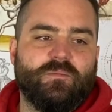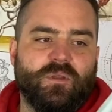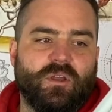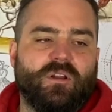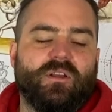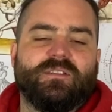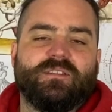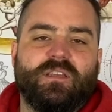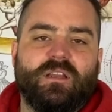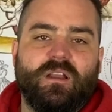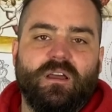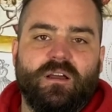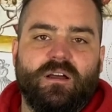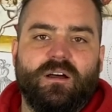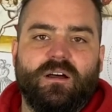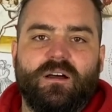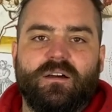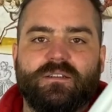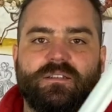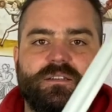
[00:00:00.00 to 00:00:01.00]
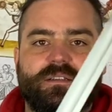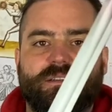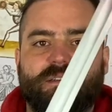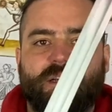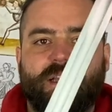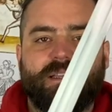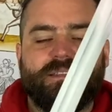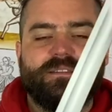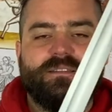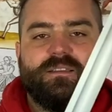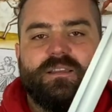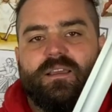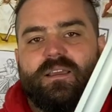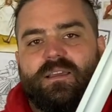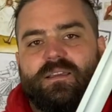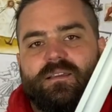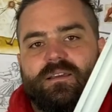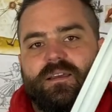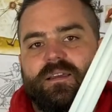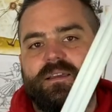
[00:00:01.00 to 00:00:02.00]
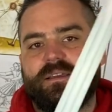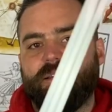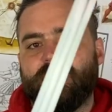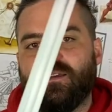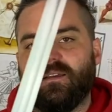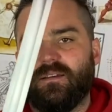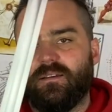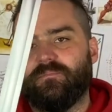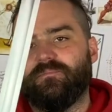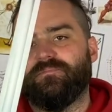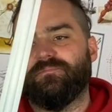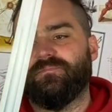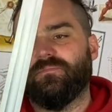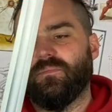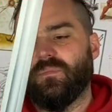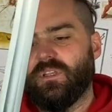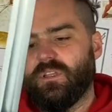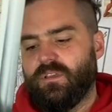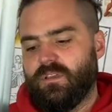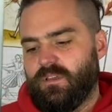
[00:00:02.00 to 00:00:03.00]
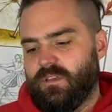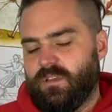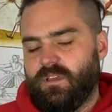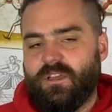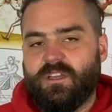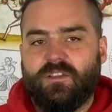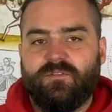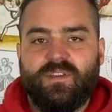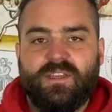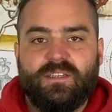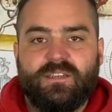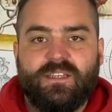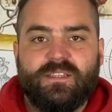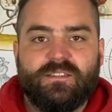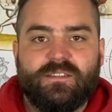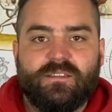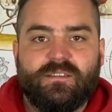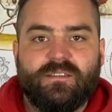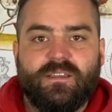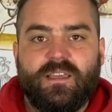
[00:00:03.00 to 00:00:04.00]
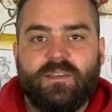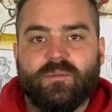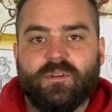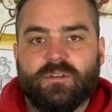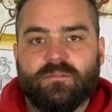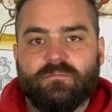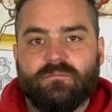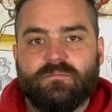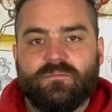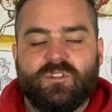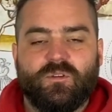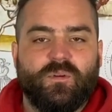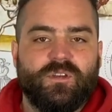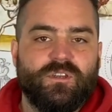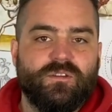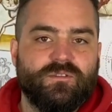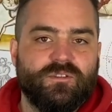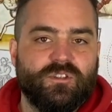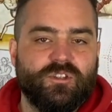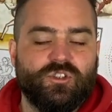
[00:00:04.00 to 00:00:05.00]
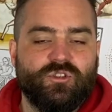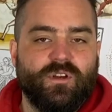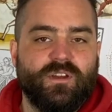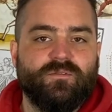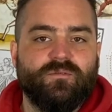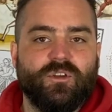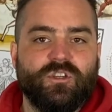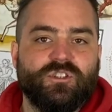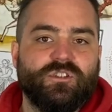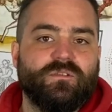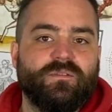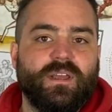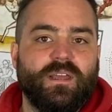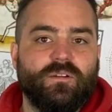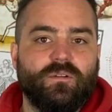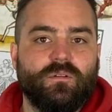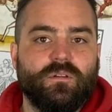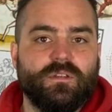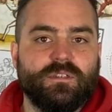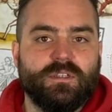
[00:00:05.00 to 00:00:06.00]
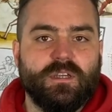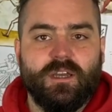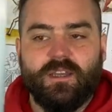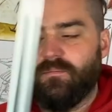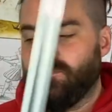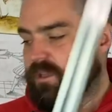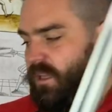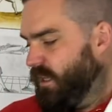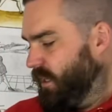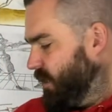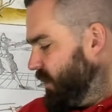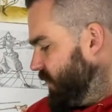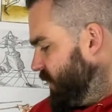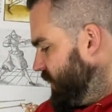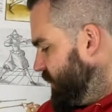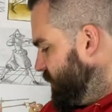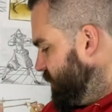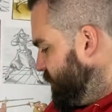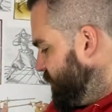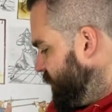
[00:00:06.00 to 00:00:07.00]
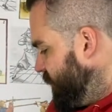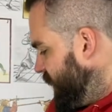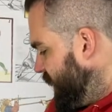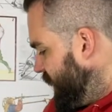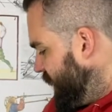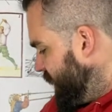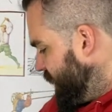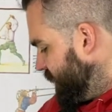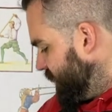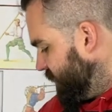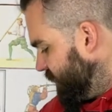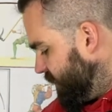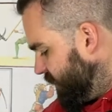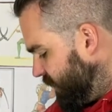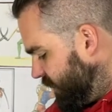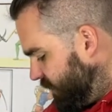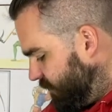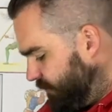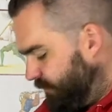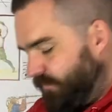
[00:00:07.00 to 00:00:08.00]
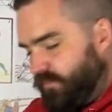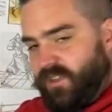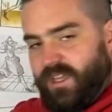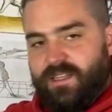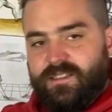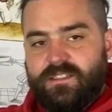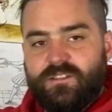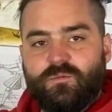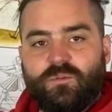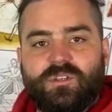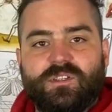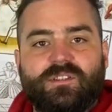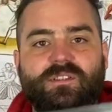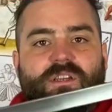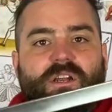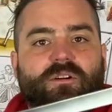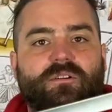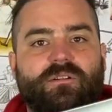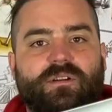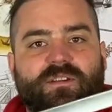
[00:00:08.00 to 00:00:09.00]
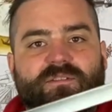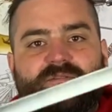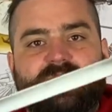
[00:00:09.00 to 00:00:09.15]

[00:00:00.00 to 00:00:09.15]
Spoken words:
be honest, a lot harder than, let's say, a Cavitan Eastern Sabre. So I use the straight version of that all the time. In fact, that is what is currently